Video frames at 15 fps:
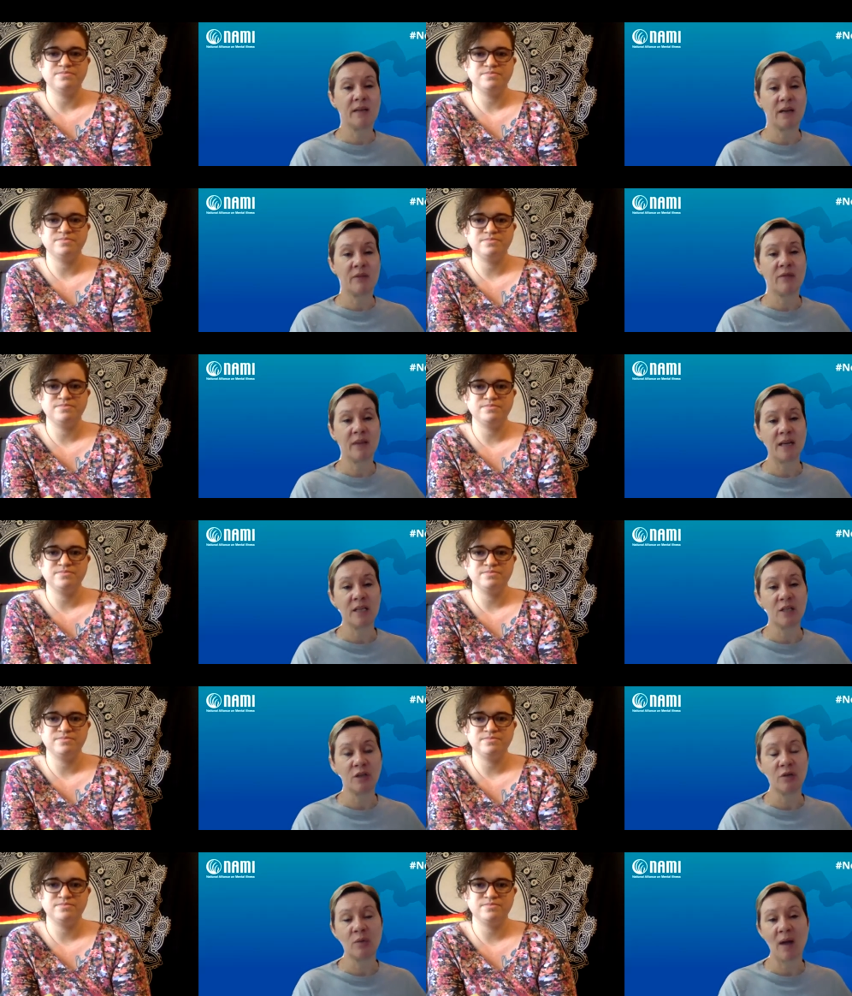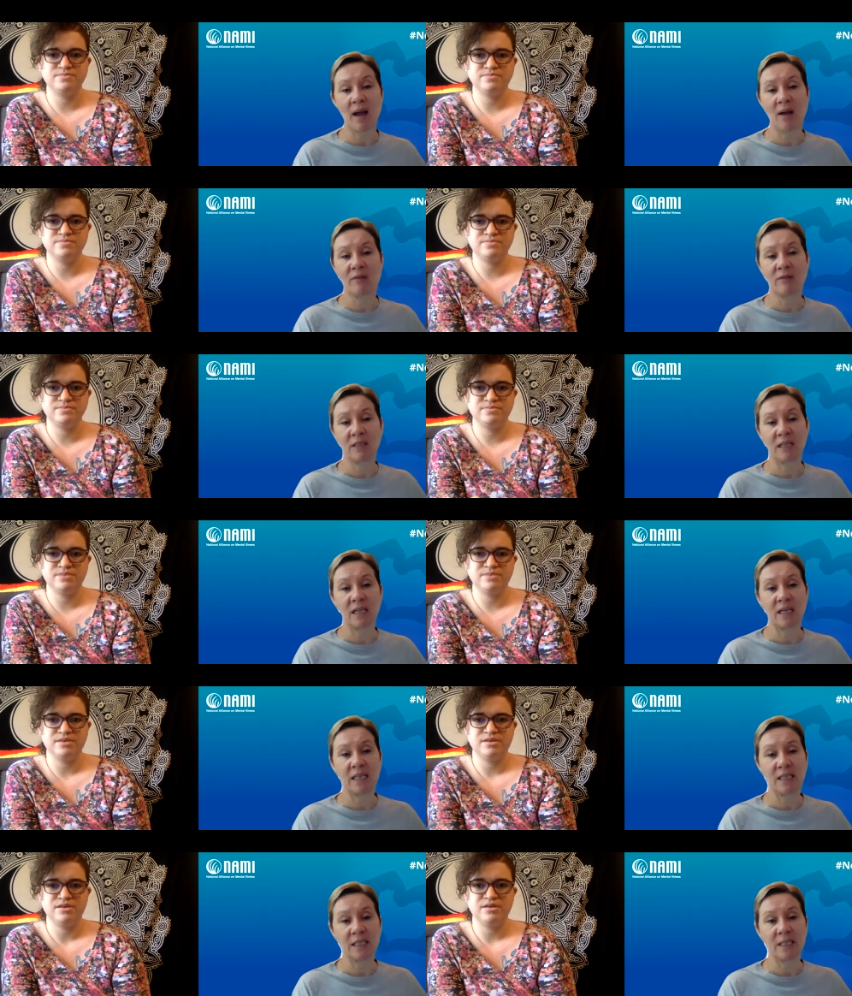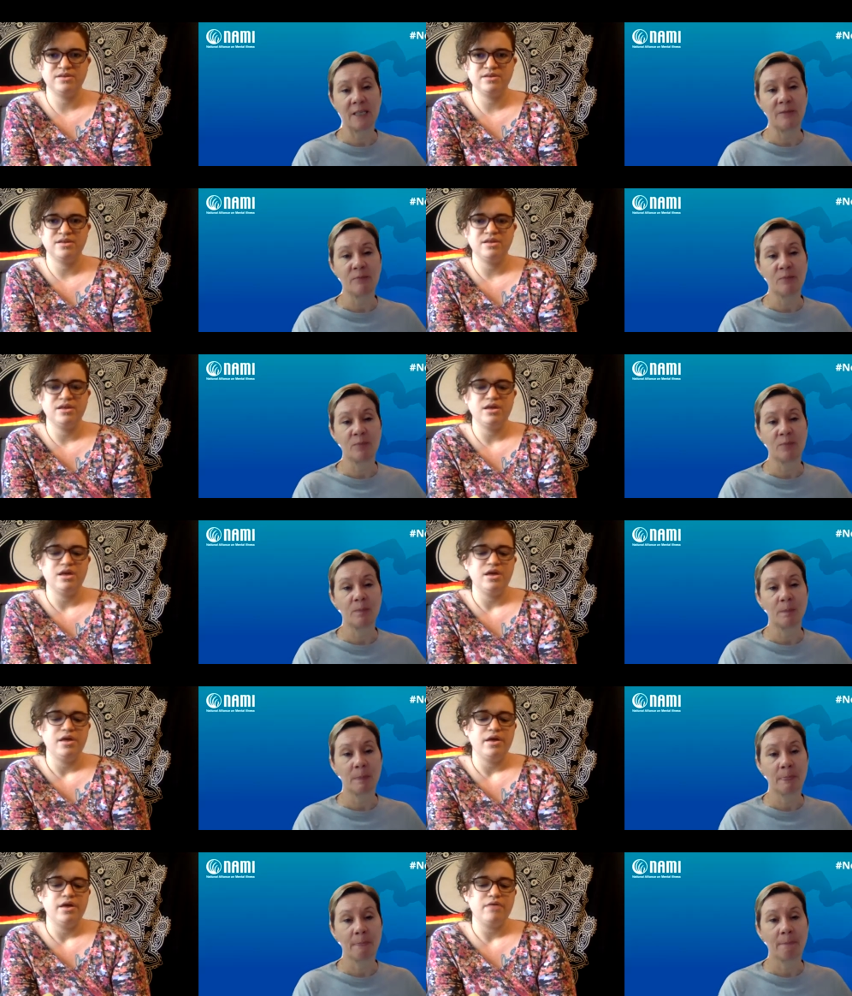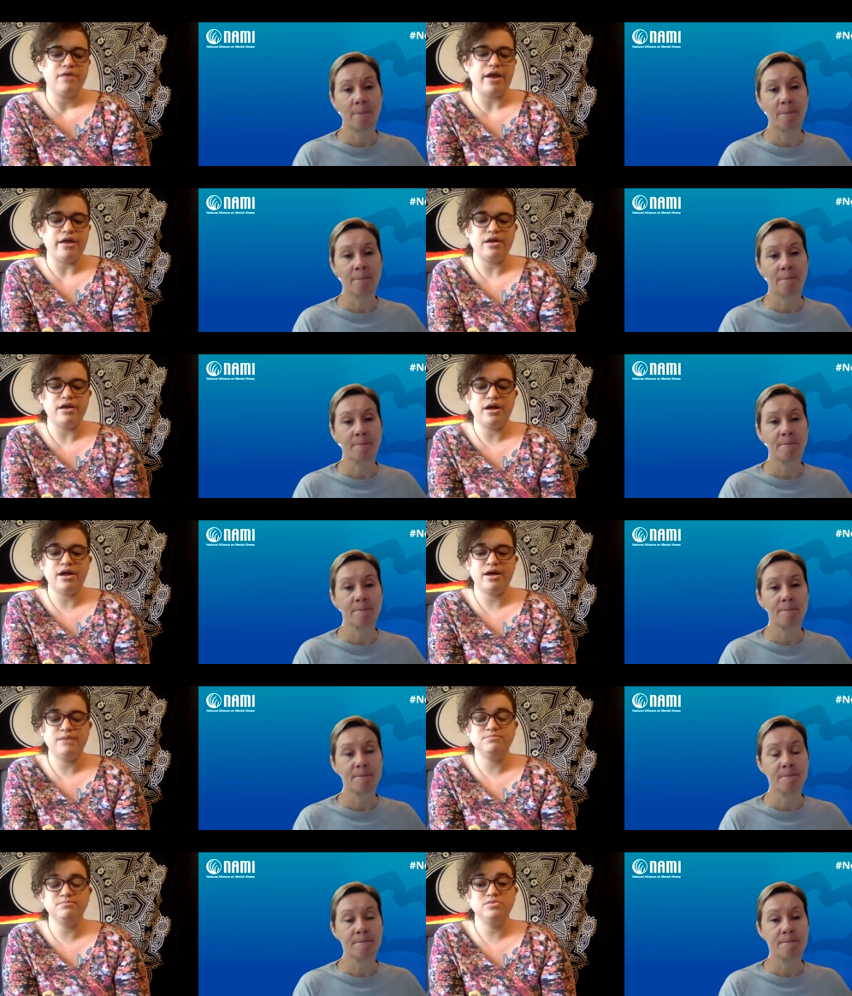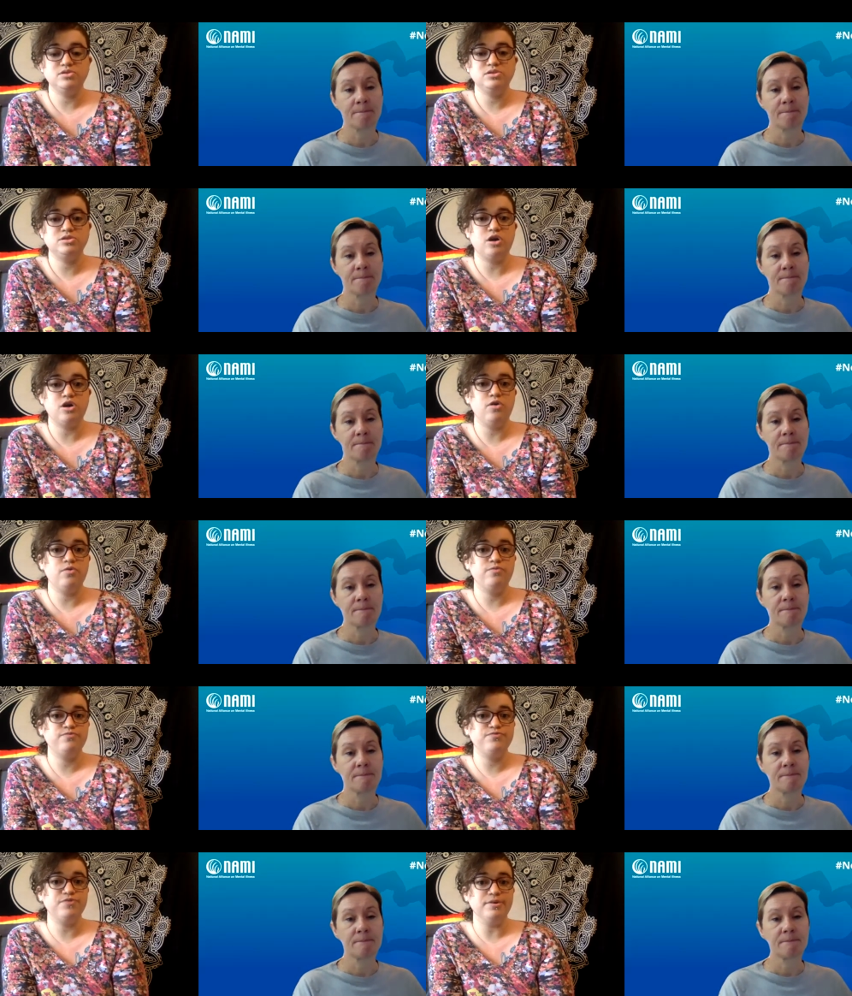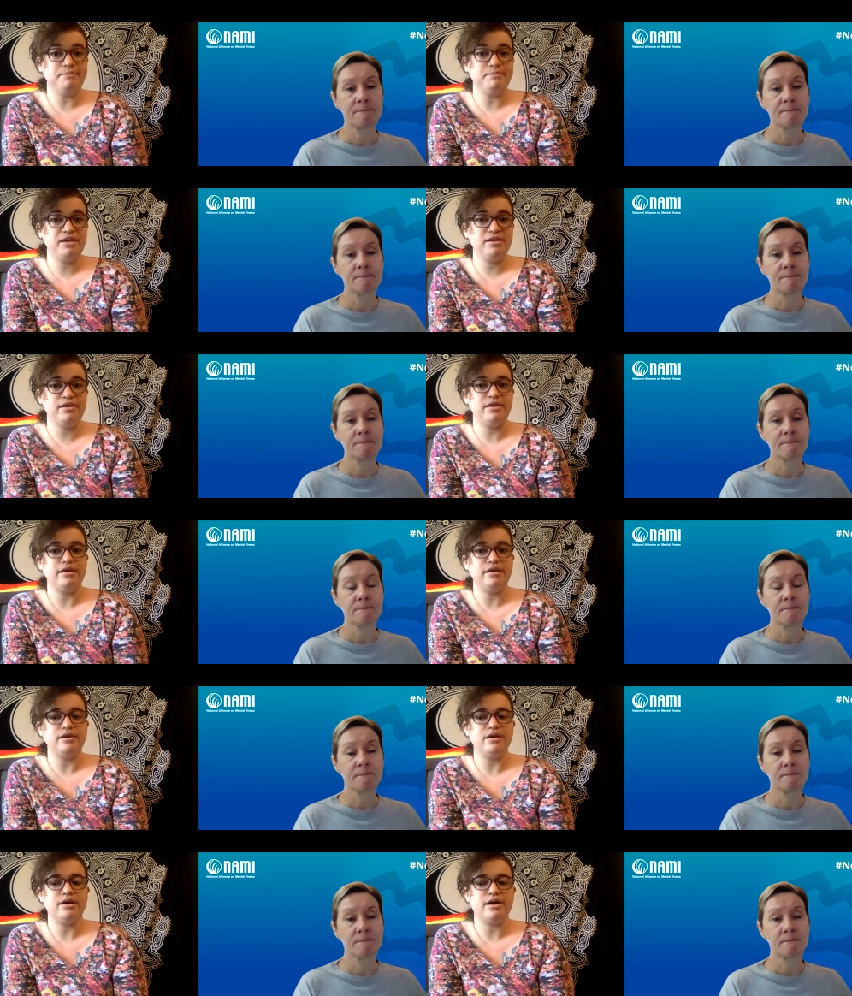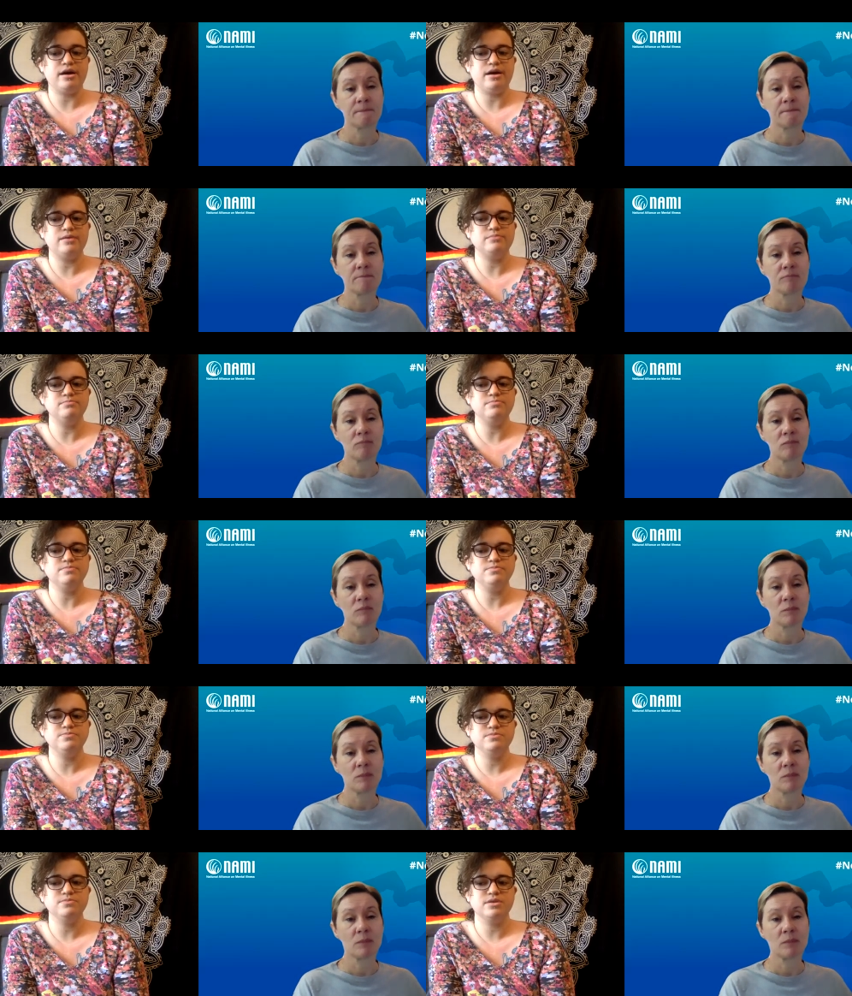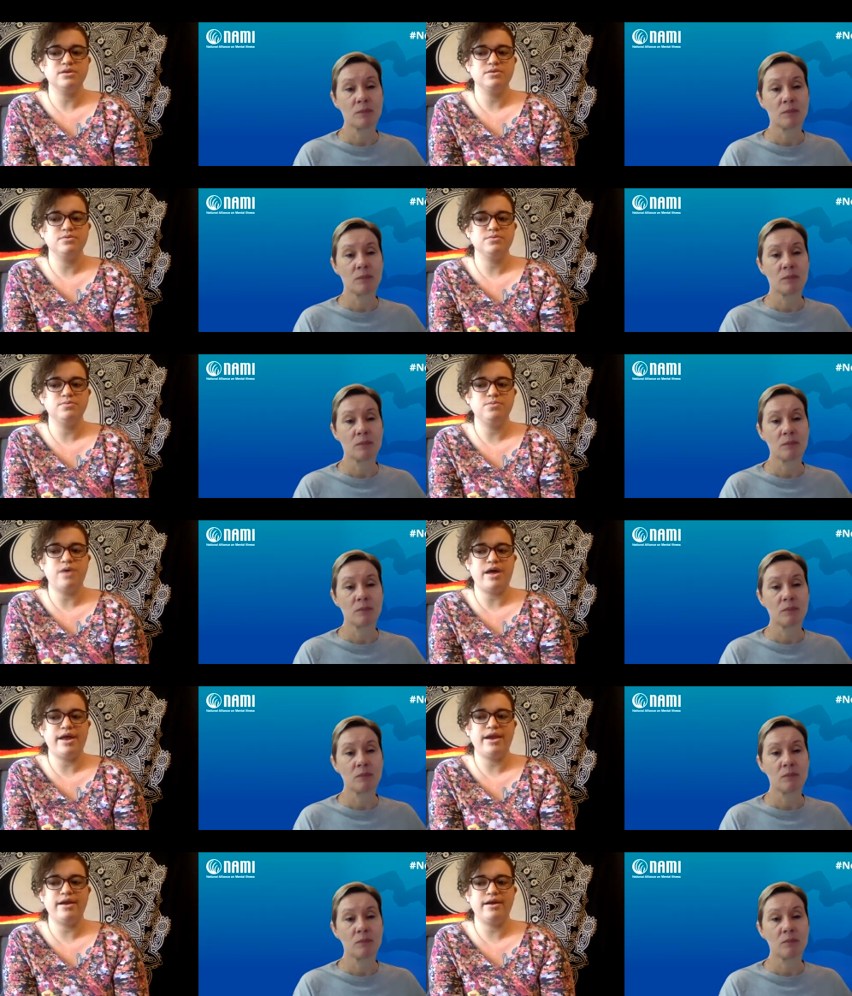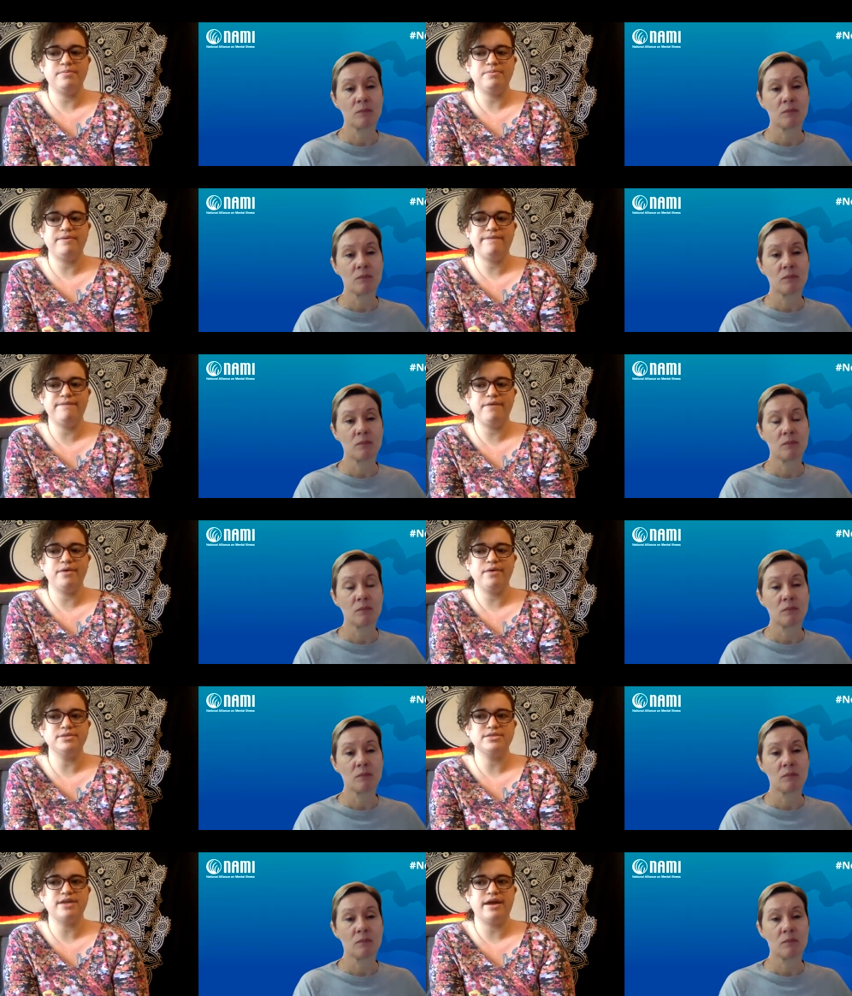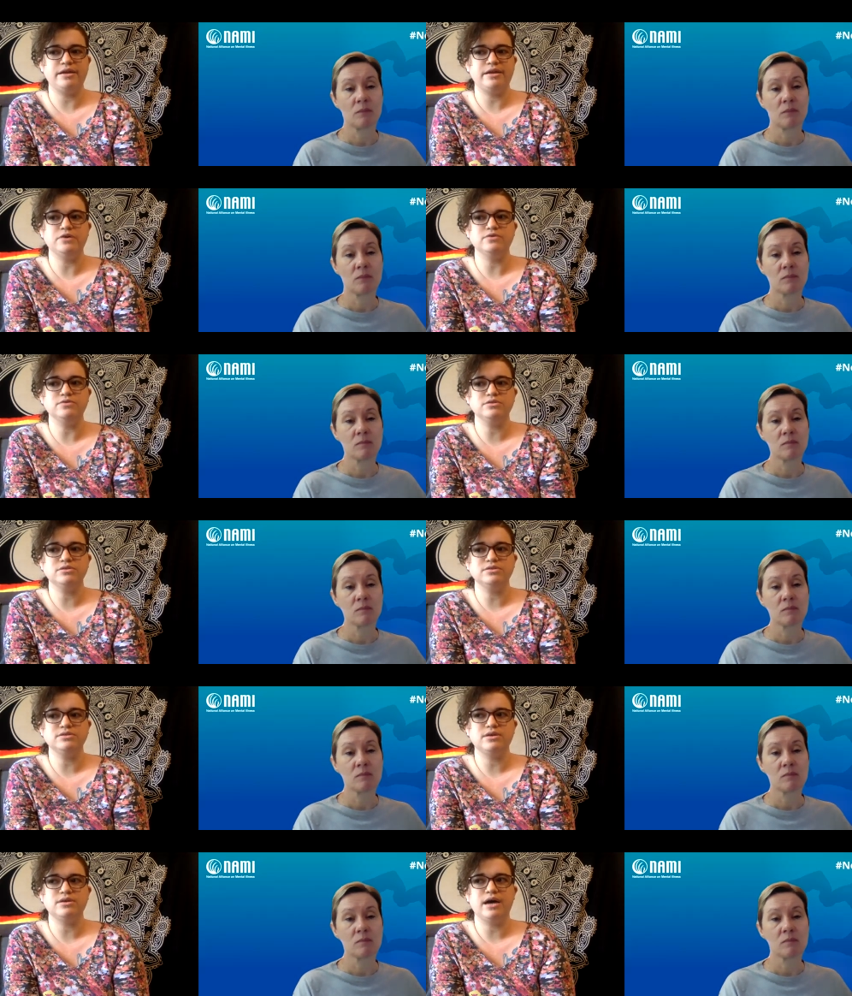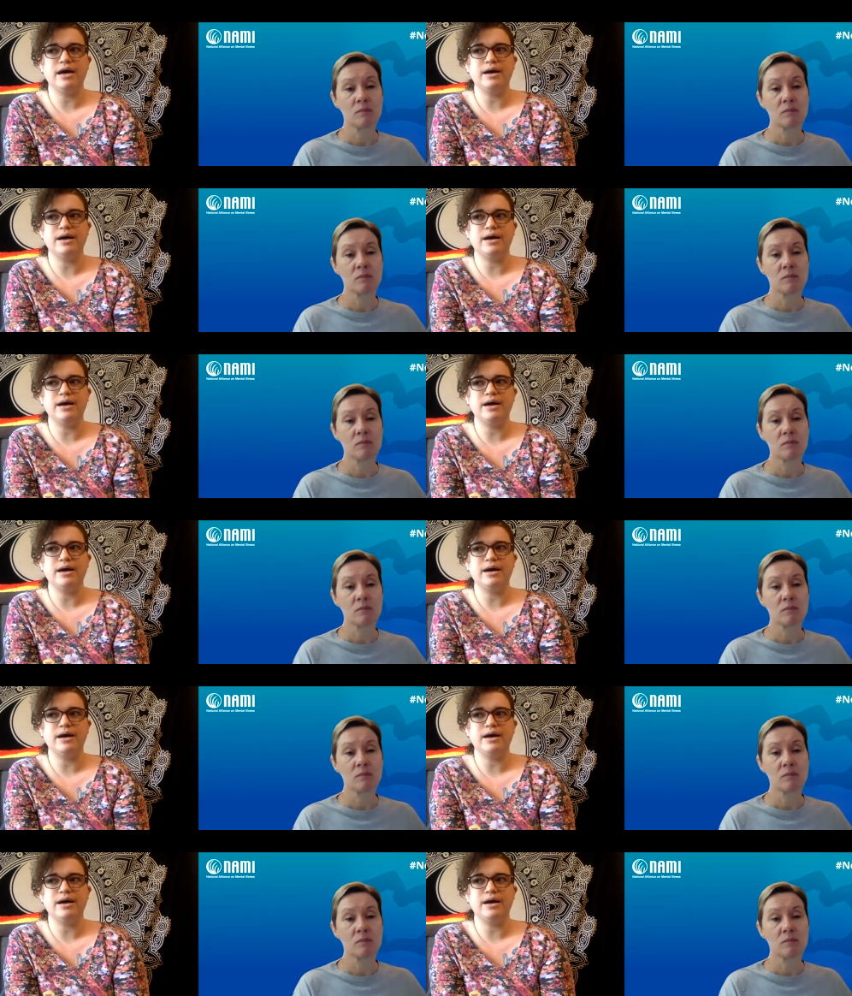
Speaker 1: if they do have DID?
Speaker 2: Right. Um, so for me, um, when before I was diagnosed, uh,